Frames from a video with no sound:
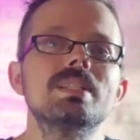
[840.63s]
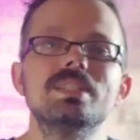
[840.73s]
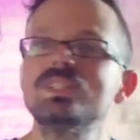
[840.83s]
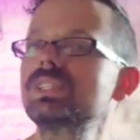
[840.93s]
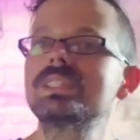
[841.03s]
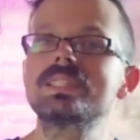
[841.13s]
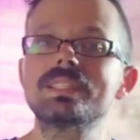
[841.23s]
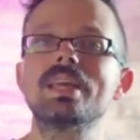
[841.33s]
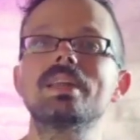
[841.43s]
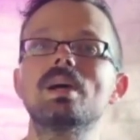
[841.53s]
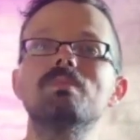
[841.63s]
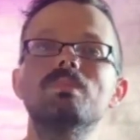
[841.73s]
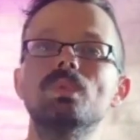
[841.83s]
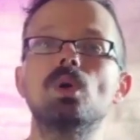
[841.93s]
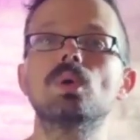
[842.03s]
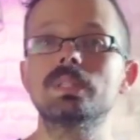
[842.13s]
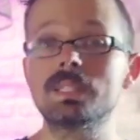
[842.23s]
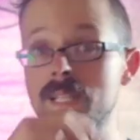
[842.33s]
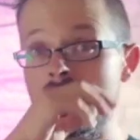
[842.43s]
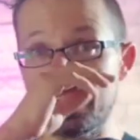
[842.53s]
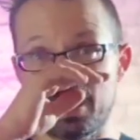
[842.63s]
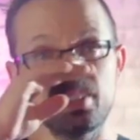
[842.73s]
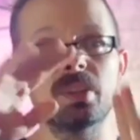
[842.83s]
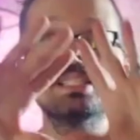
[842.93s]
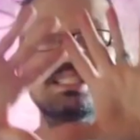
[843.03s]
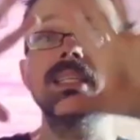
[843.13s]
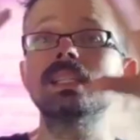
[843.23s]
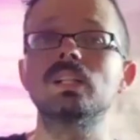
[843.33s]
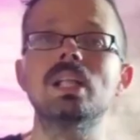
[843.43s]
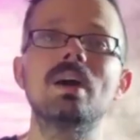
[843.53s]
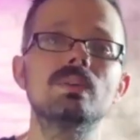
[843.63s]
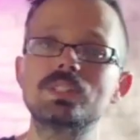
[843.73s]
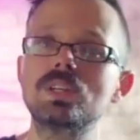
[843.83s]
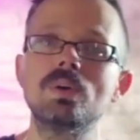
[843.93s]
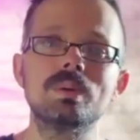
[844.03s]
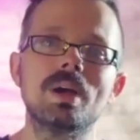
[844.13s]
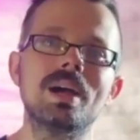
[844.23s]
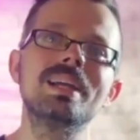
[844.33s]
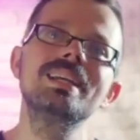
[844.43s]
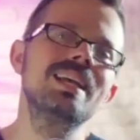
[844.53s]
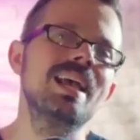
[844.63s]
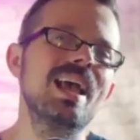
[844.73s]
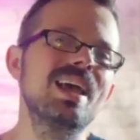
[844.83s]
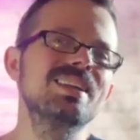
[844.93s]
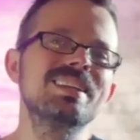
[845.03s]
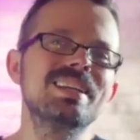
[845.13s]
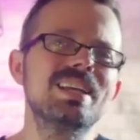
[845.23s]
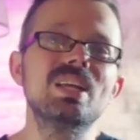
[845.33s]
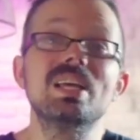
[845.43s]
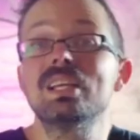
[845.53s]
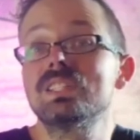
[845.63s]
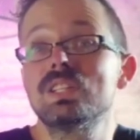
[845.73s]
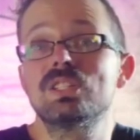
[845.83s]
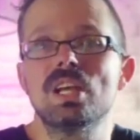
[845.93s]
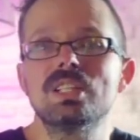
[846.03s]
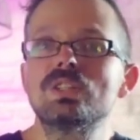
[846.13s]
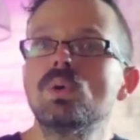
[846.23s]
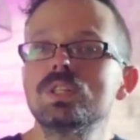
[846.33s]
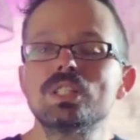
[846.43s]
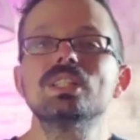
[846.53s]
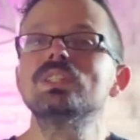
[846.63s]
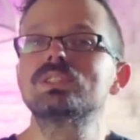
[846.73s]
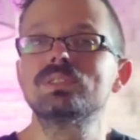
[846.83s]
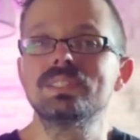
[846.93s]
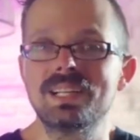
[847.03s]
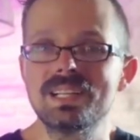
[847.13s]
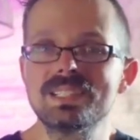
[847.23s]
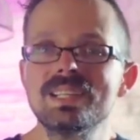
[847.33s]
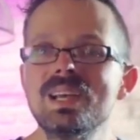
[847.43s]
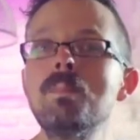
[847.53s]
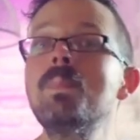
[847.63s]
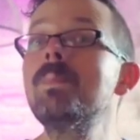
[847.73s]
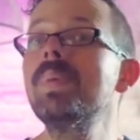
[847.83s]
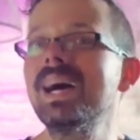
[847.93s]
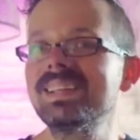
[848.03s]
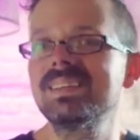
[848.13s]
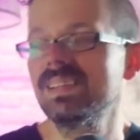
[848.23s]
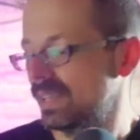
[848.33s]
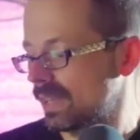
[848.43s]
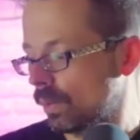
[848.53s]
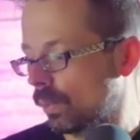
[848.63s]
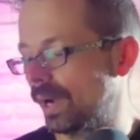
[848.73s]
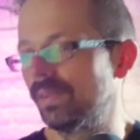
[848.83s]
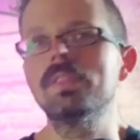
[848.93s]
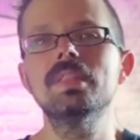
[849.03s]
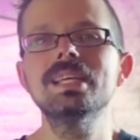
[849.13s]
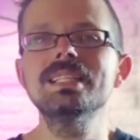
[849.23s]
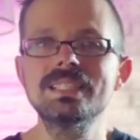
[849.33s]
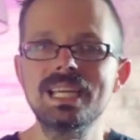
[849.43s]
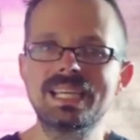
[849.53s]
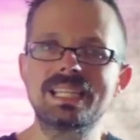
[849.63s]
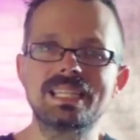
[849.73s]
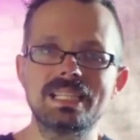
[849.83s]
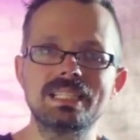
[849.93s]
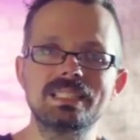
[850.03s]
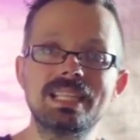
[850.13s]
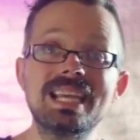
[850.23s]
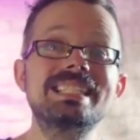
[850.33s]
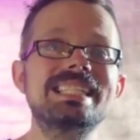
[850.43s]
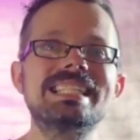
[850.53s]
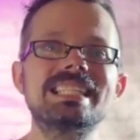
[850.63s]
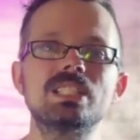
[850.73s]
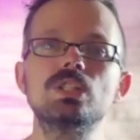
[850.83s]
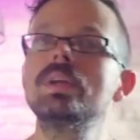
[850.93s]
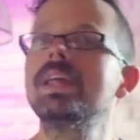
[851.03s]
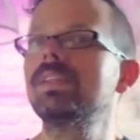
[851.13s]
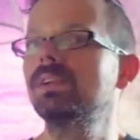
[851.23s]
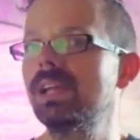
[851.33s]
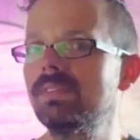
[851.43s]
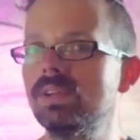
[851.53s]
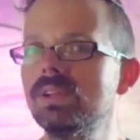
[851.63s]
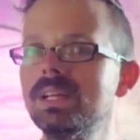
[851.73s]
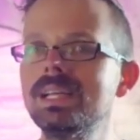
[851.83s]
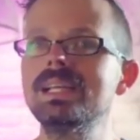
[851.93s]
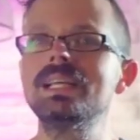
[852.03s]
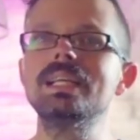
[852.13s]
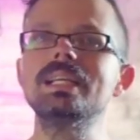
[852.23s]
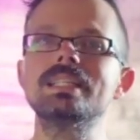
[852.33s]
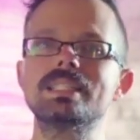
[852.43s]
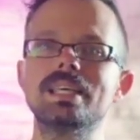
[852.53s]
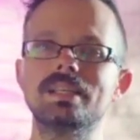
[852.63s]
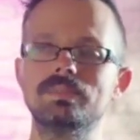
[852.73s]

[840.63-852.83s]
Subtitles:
Just set it up, record the sky, and you can see the clouds going by. And it's gorgeous. It looks really nice. But where this takes things to another level is that